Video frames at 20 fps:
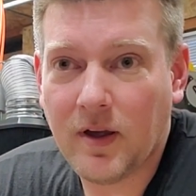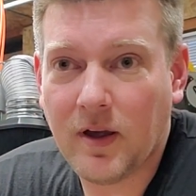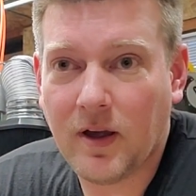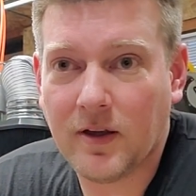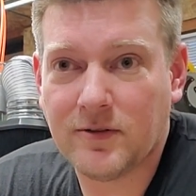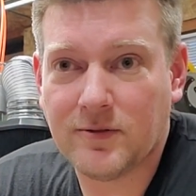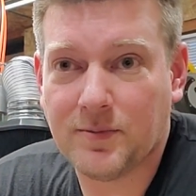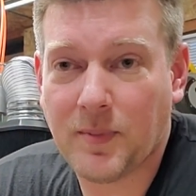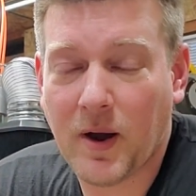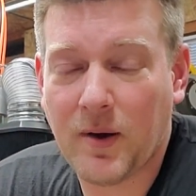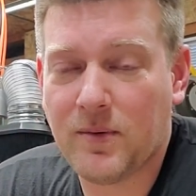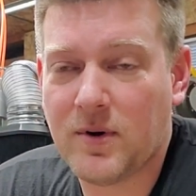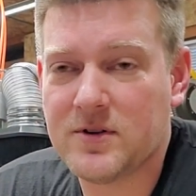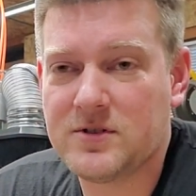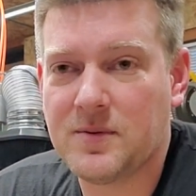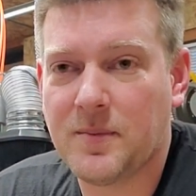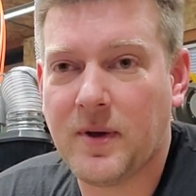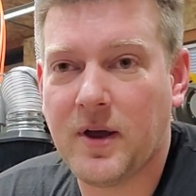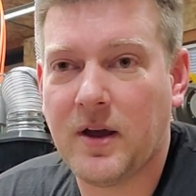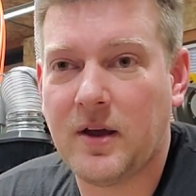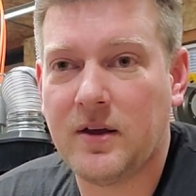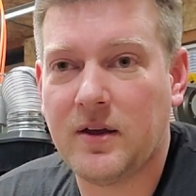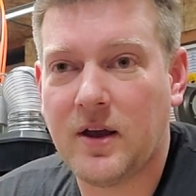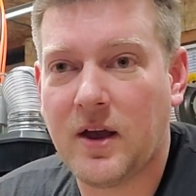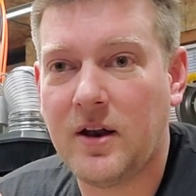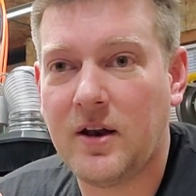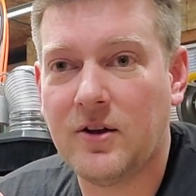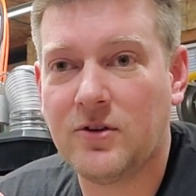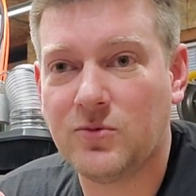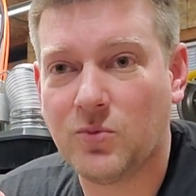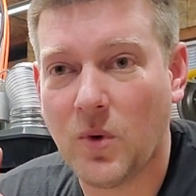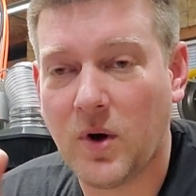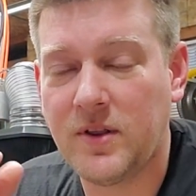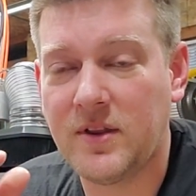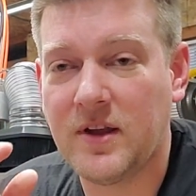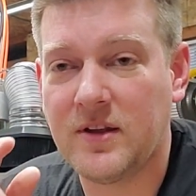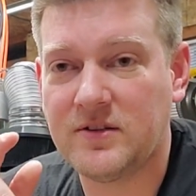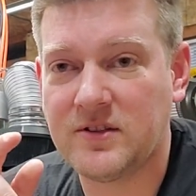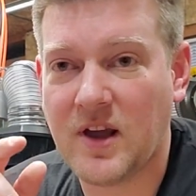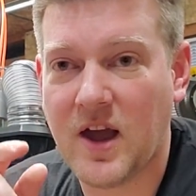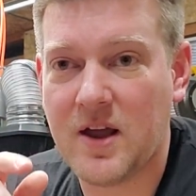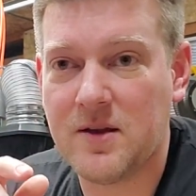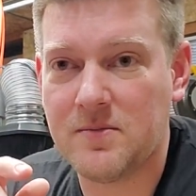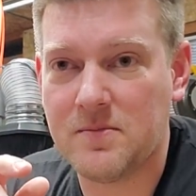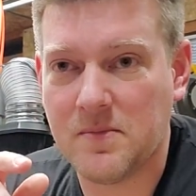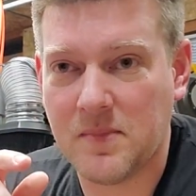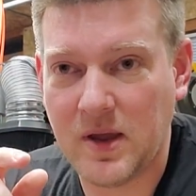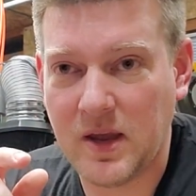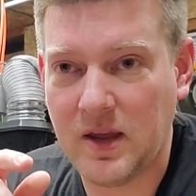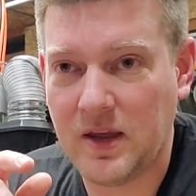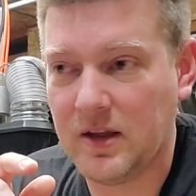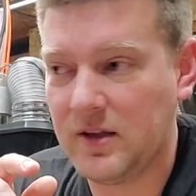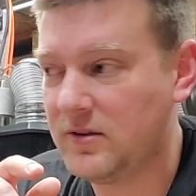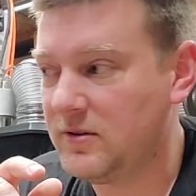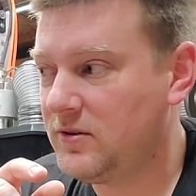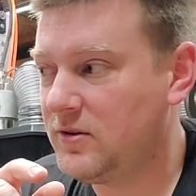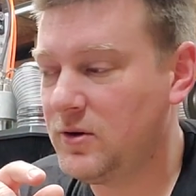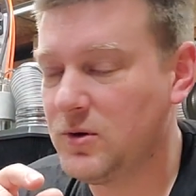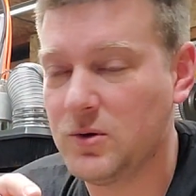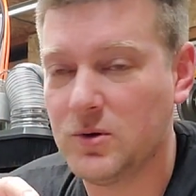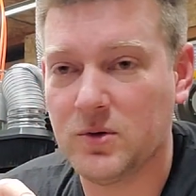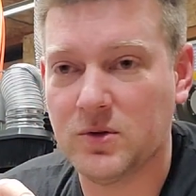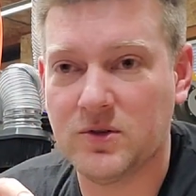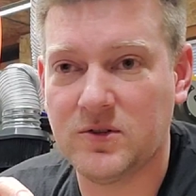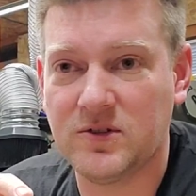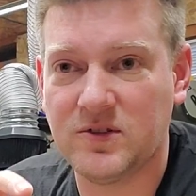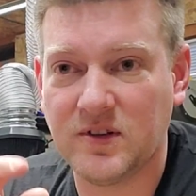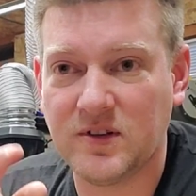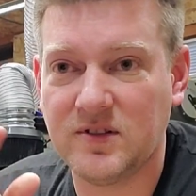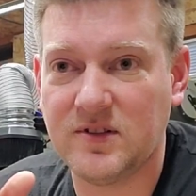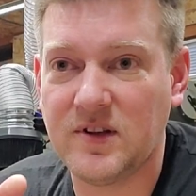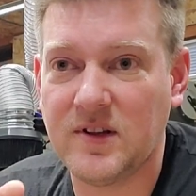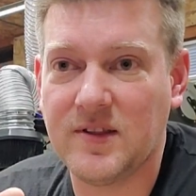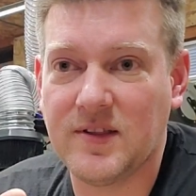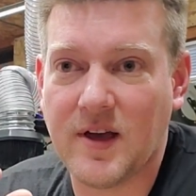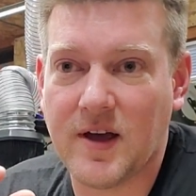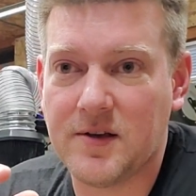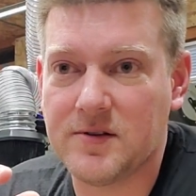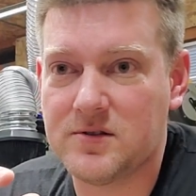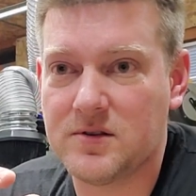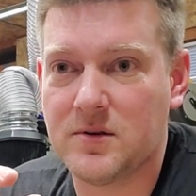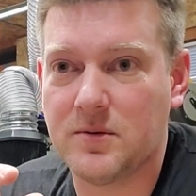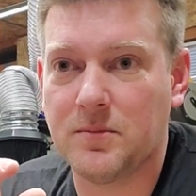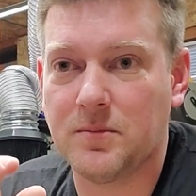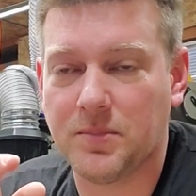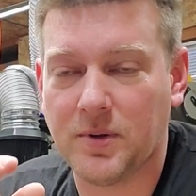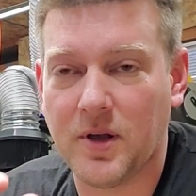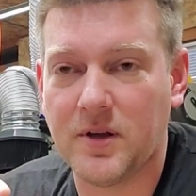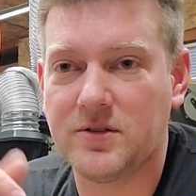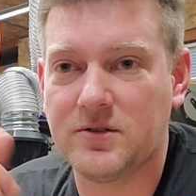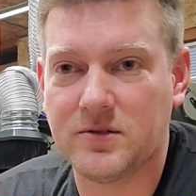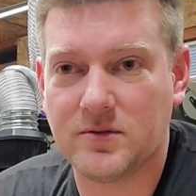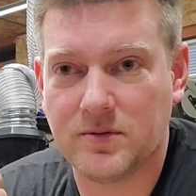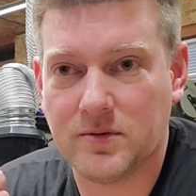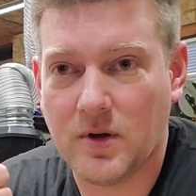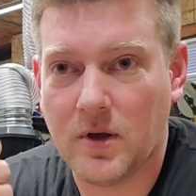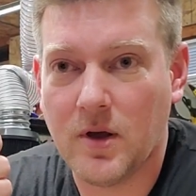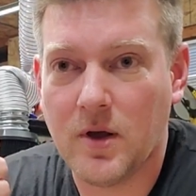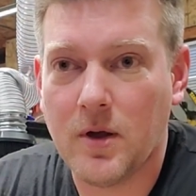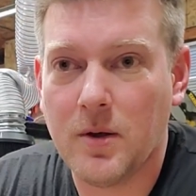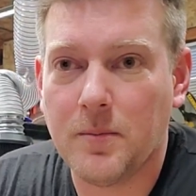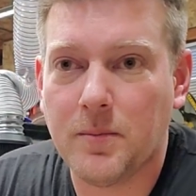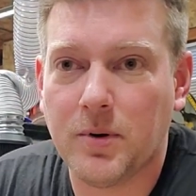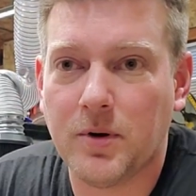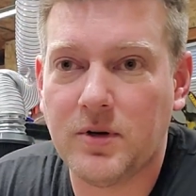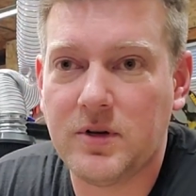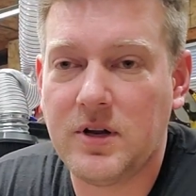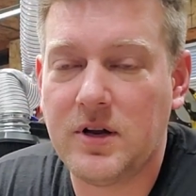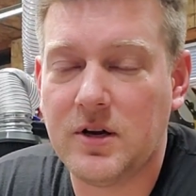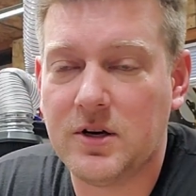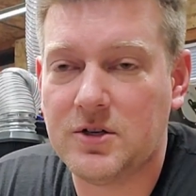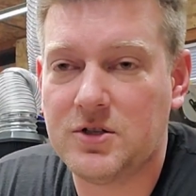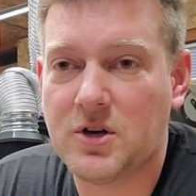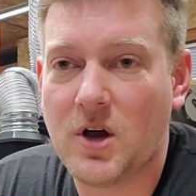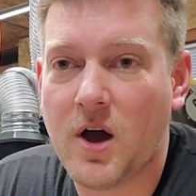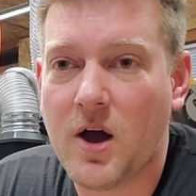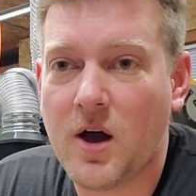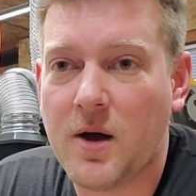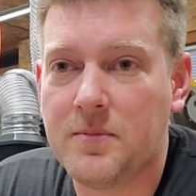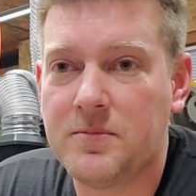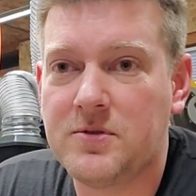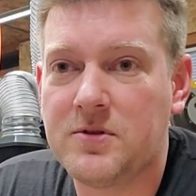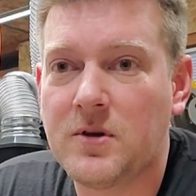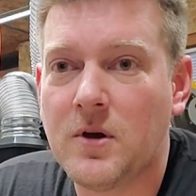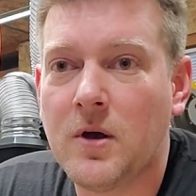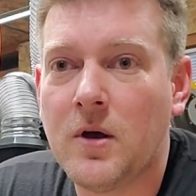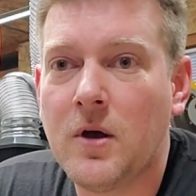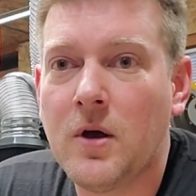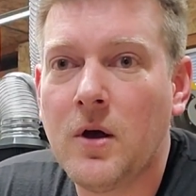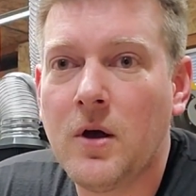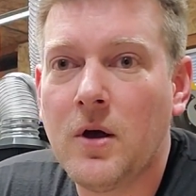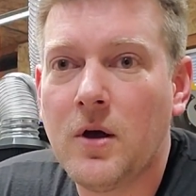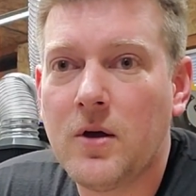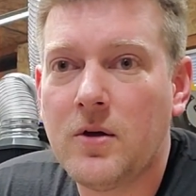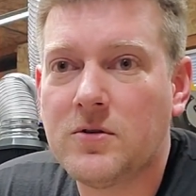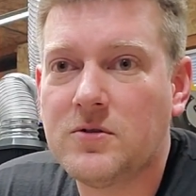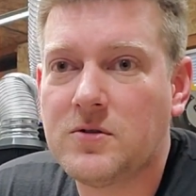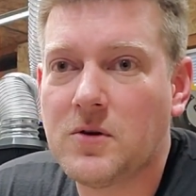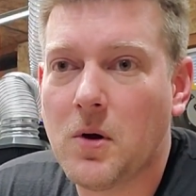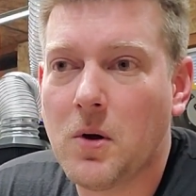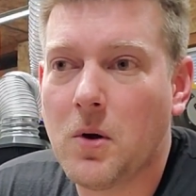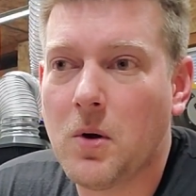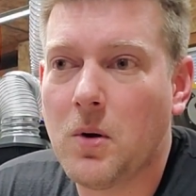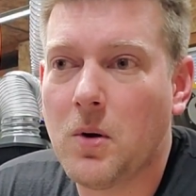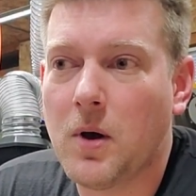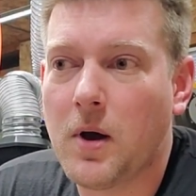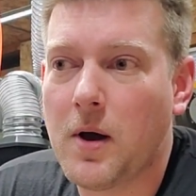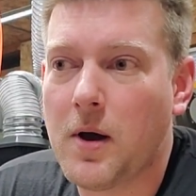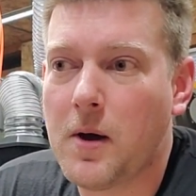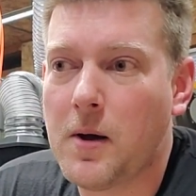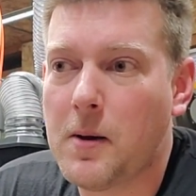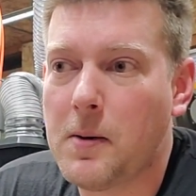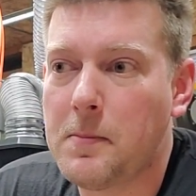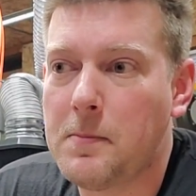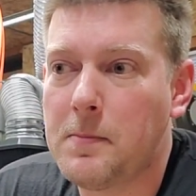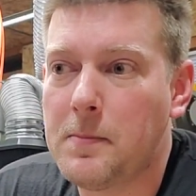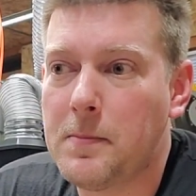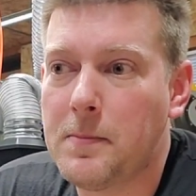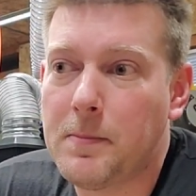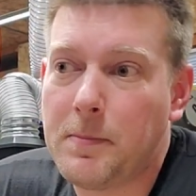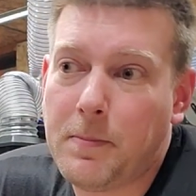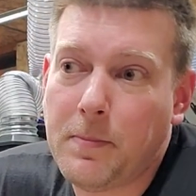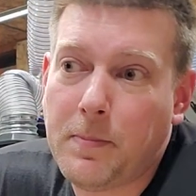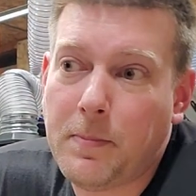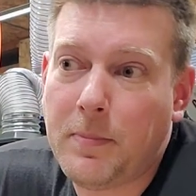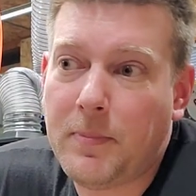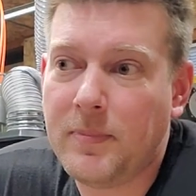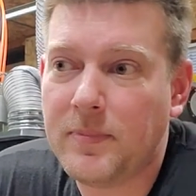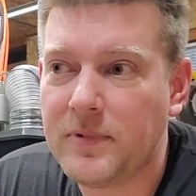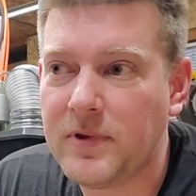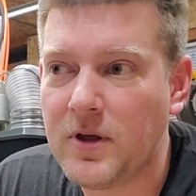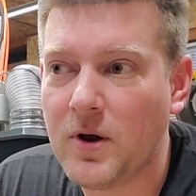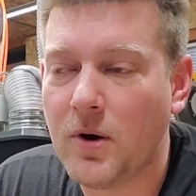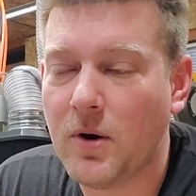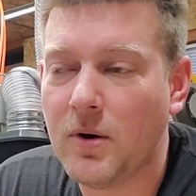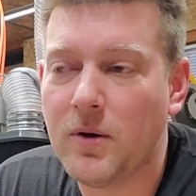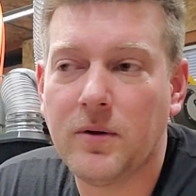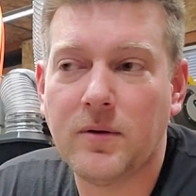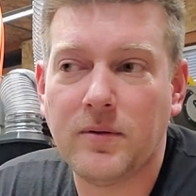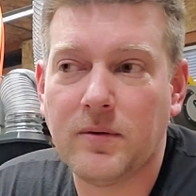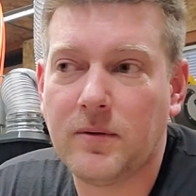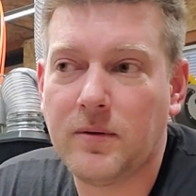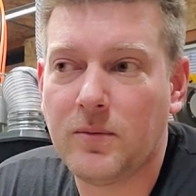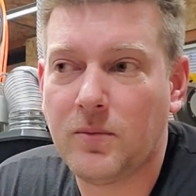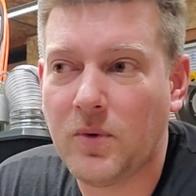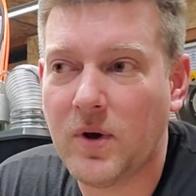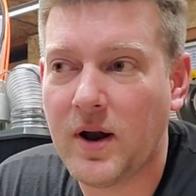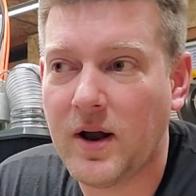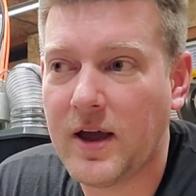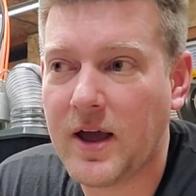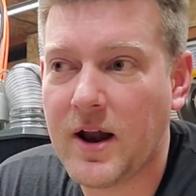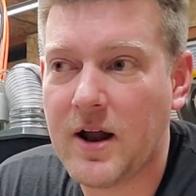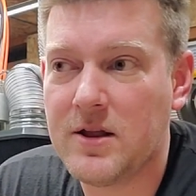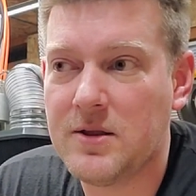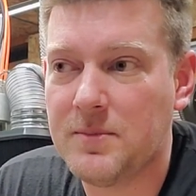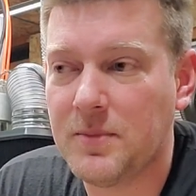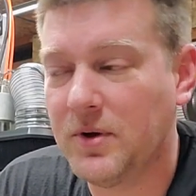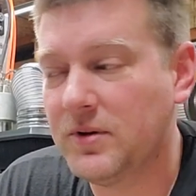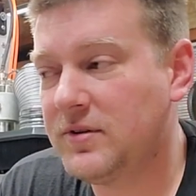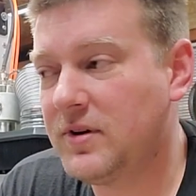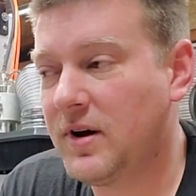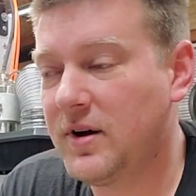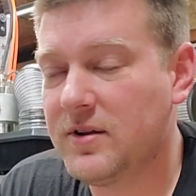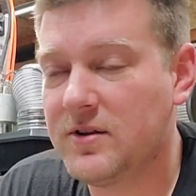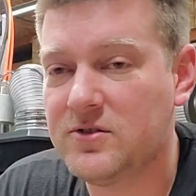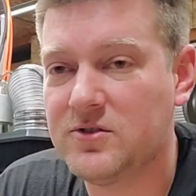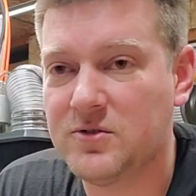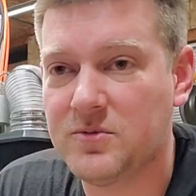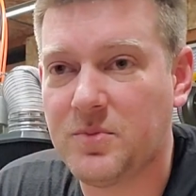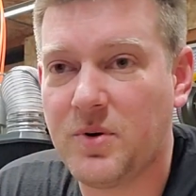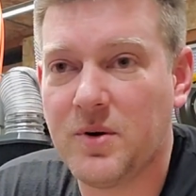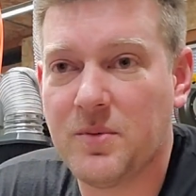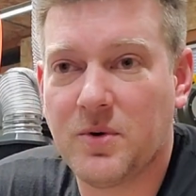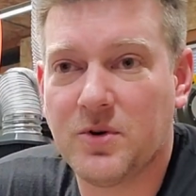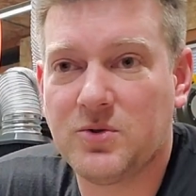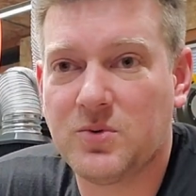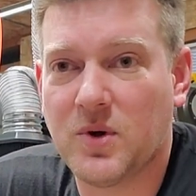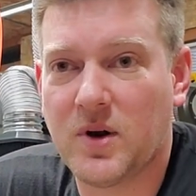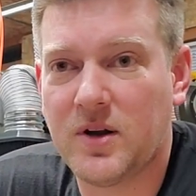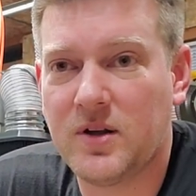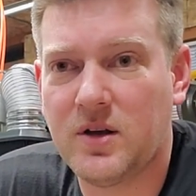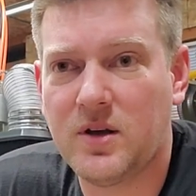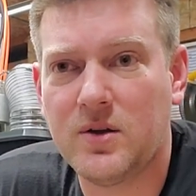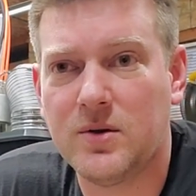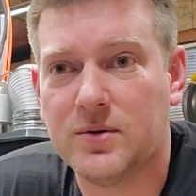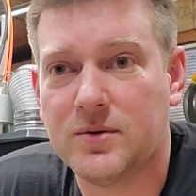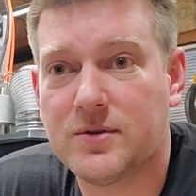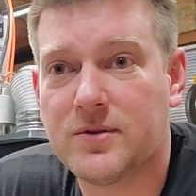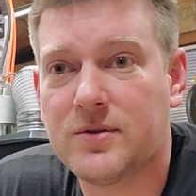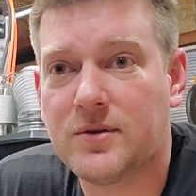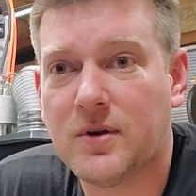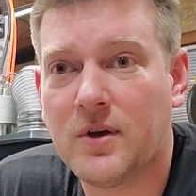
it's my resume, and it's one that's gotten me to 60,000 plus per year jobs. So, uh, you know, when I got out of the military, this is pretty much what I used.